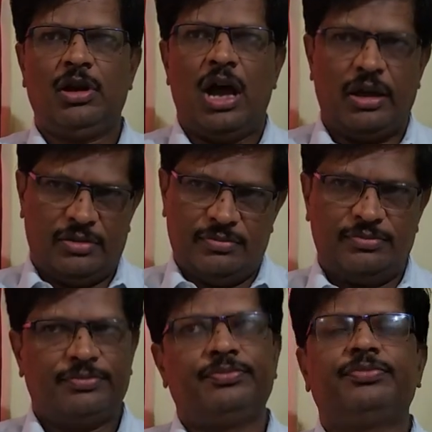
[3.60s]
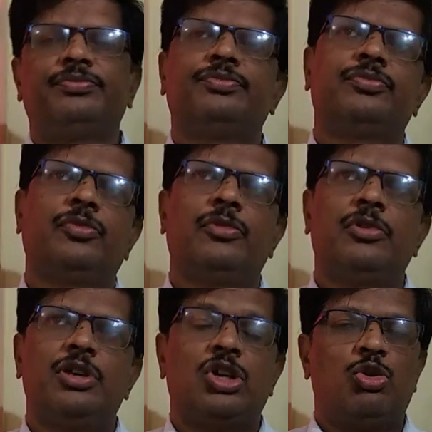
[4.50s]
Hi,
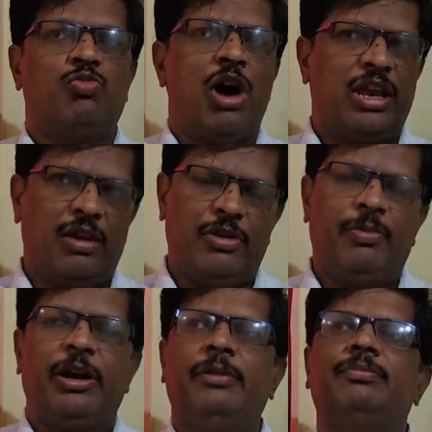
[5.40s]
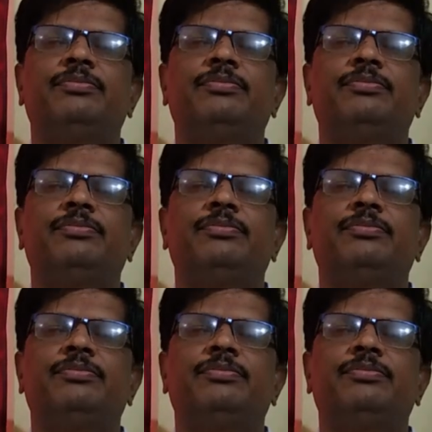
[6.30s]
good morning everybody.